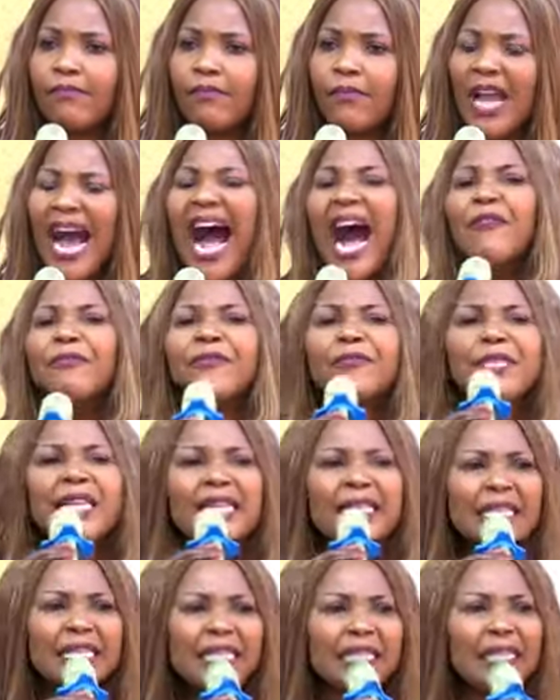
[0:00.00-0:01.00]
After
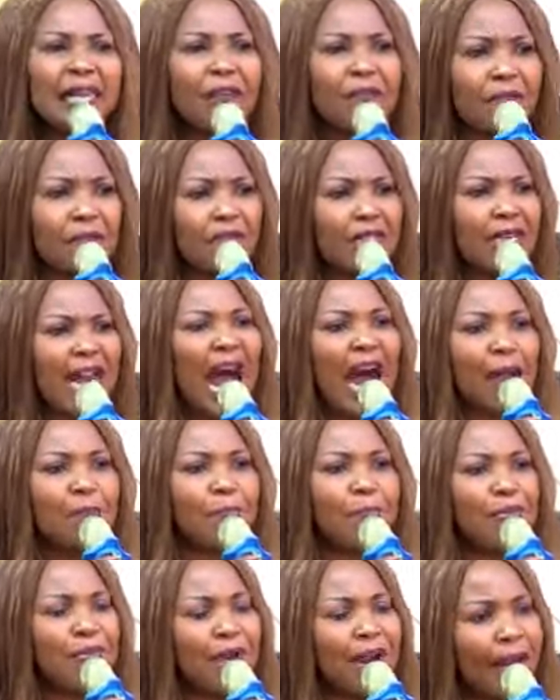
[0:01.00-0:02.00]
this service, I
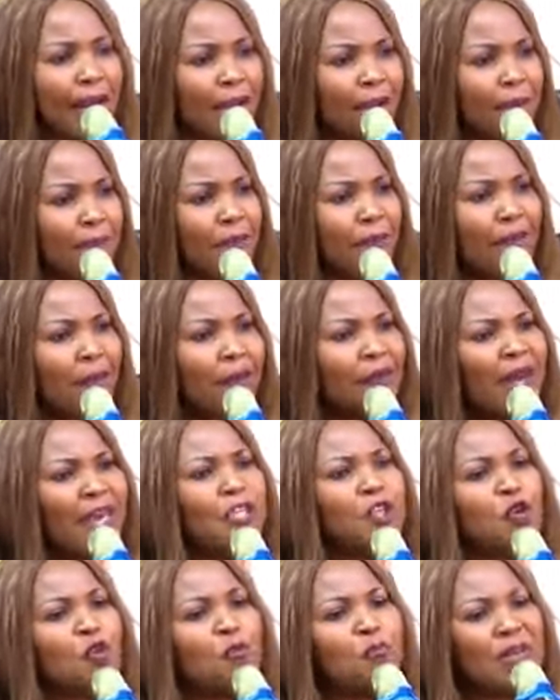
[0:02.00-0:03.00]
pray
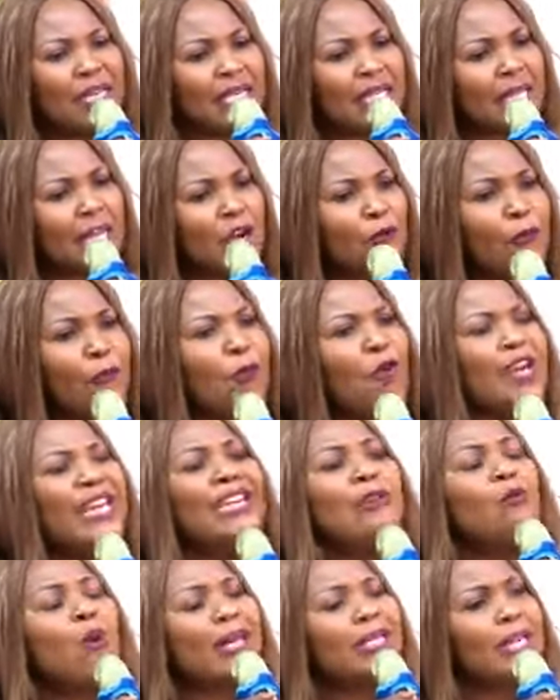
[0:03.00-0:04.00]
that you'll be skillful
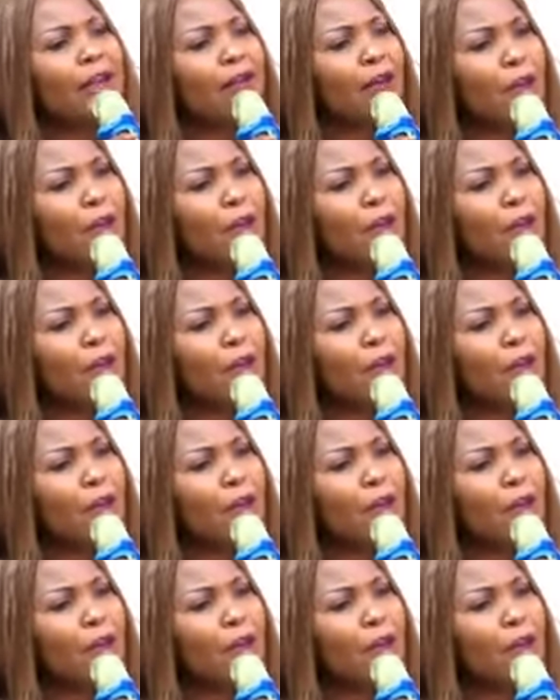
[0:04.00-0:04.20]
in whatever